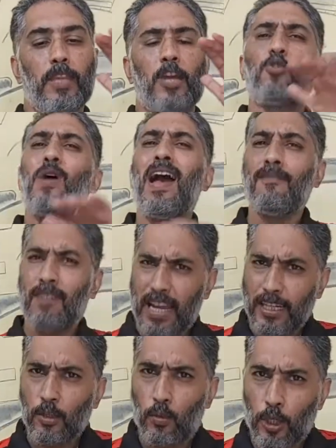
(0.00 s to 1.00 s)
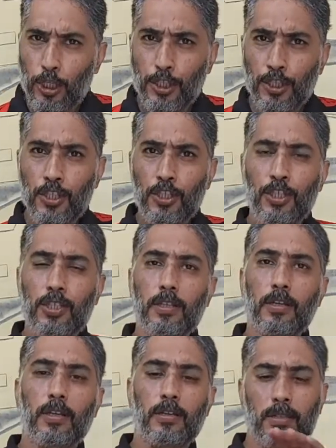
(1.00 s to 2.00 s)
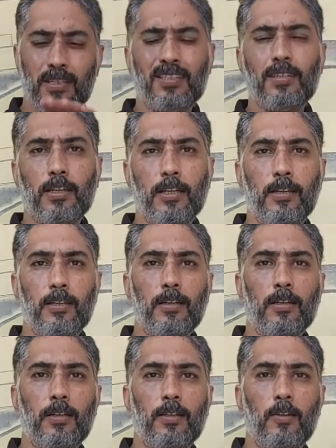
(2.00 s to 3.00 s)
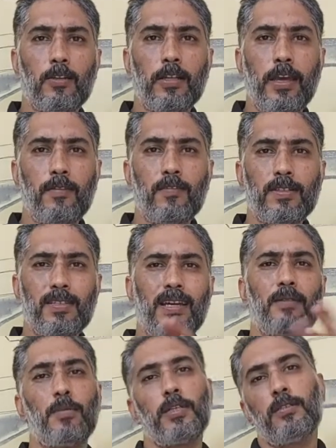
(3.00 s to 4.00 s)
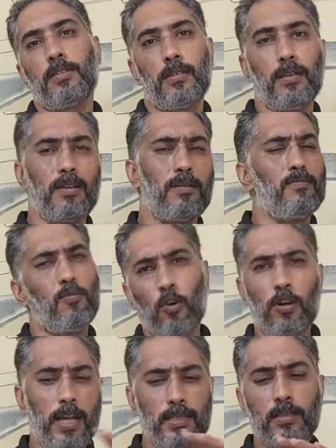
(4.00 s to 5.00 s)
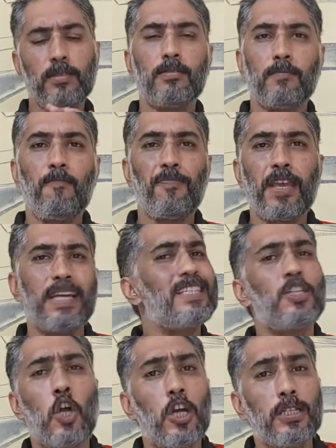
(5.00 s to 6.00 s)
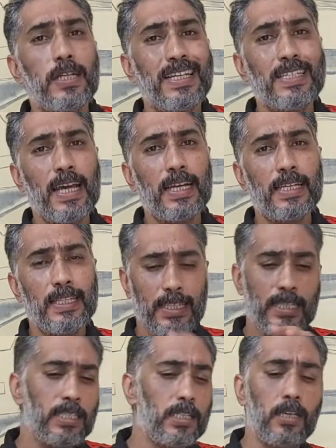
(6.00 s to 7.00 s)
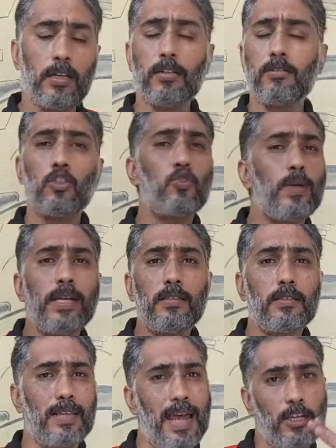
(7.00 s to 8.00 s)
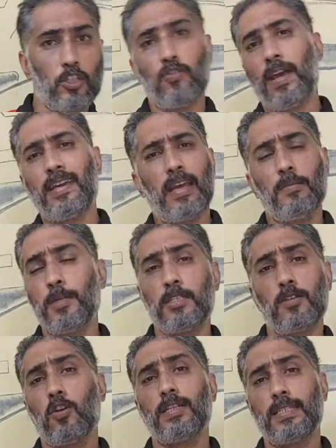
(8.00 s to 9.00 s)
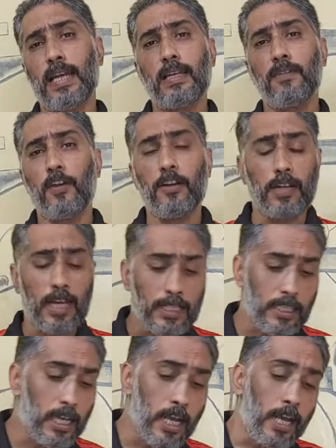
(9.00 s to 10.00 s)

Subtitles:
You have lighter versions. This is a little on the heavier side, but more or less, it's not exactly, these street / track helmets are not exactly very light.